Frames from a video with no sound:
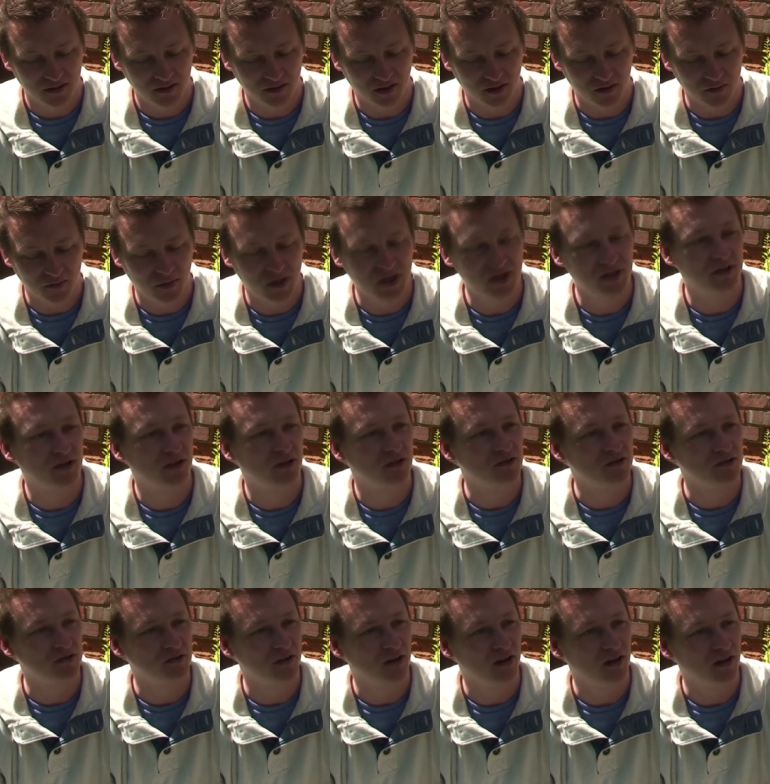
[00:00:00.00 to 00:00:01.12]
know, when you
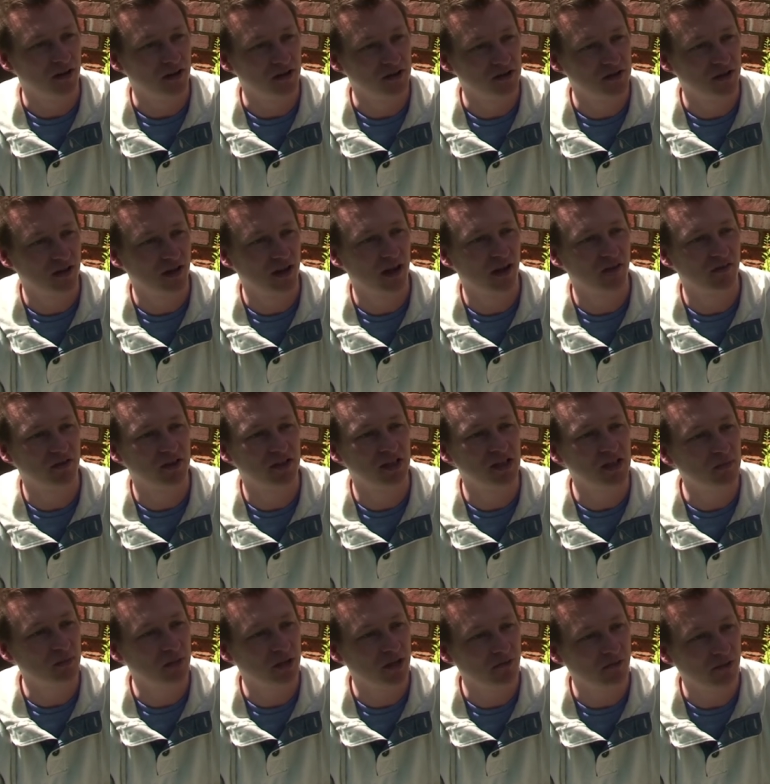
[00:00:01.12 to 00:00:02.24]
close your eyes, you're going to have a
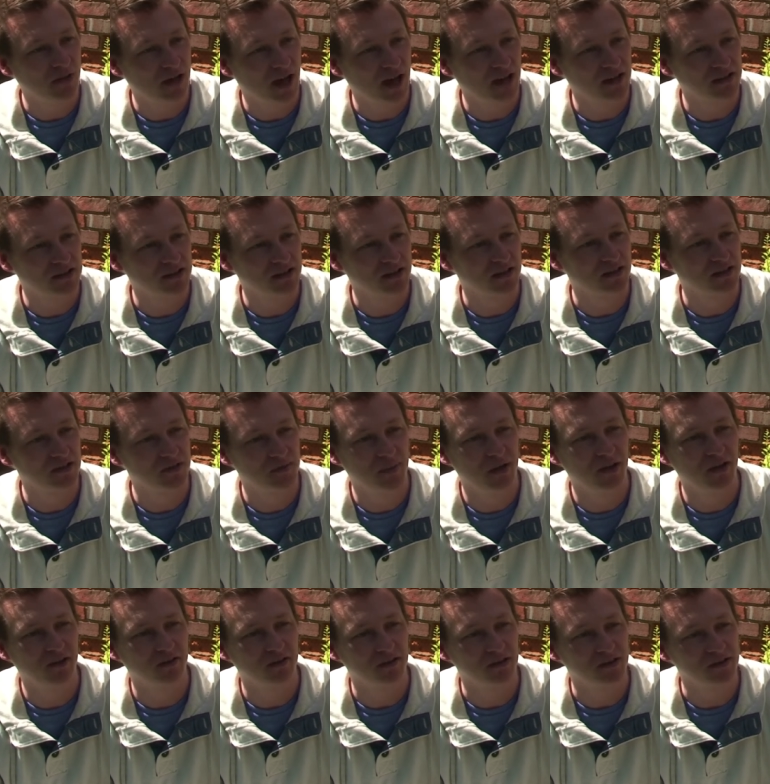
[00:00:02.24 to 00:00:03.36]
deeply relaxing
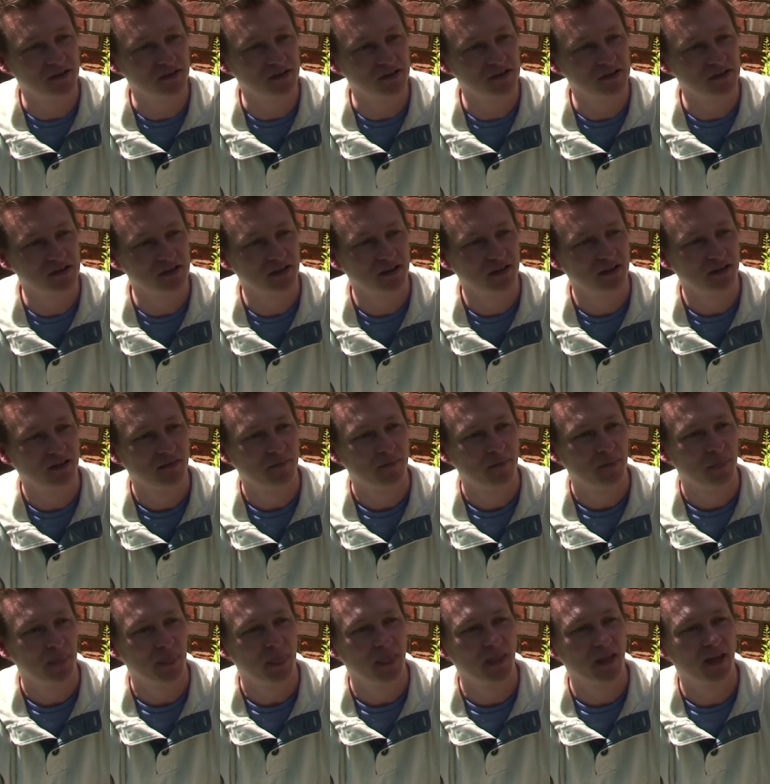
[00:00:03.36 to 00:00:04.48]
experience.
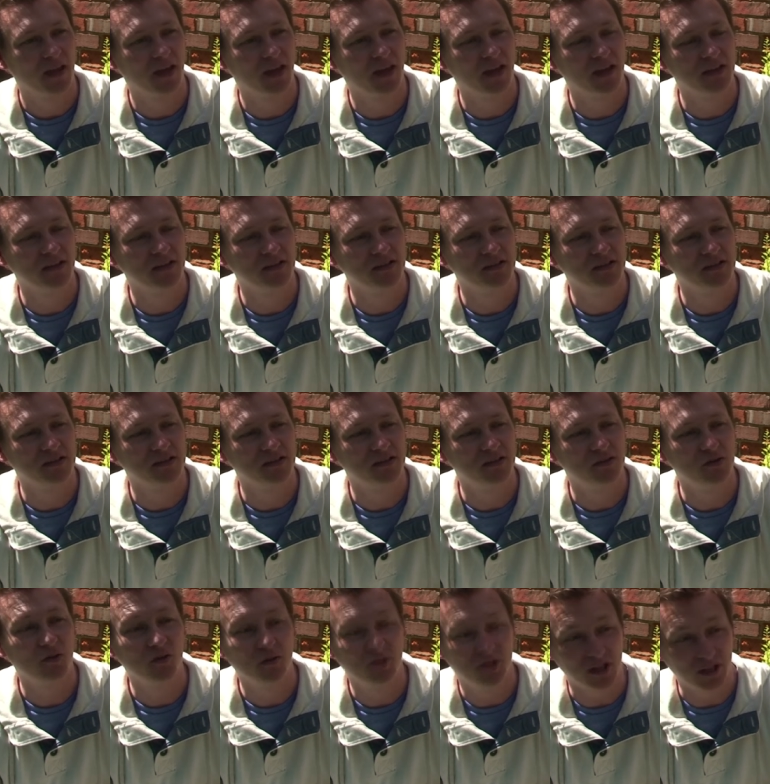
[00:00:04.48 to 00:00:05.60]
And
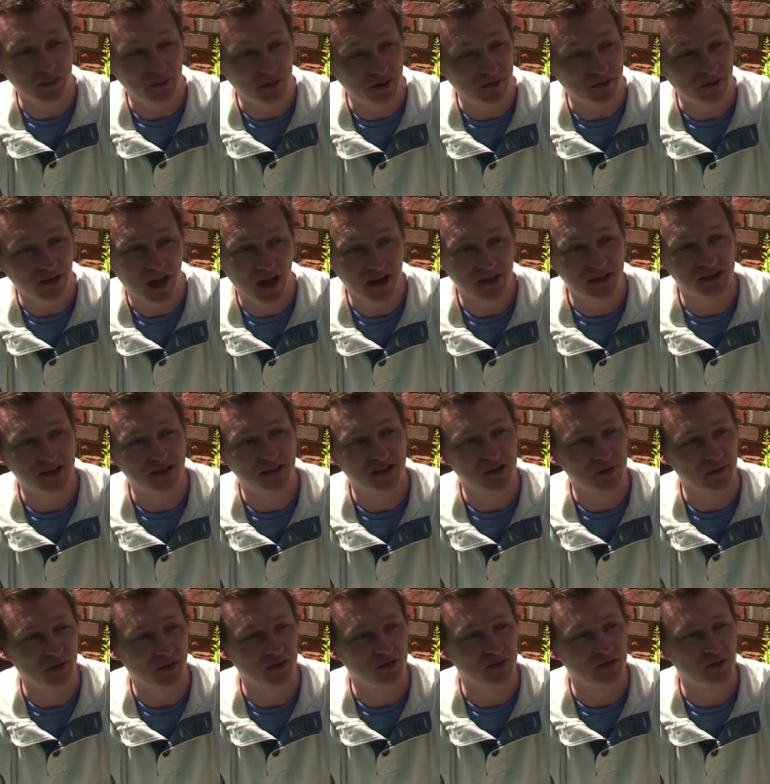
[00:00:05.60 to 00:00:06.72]
your deeply relaxing
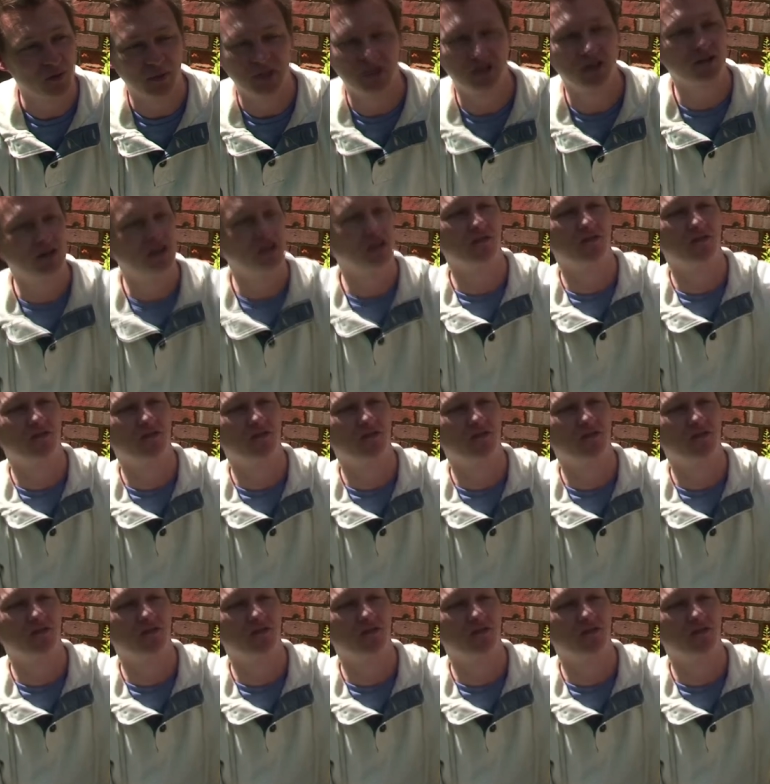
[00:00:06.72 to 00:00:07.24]
experience will be totally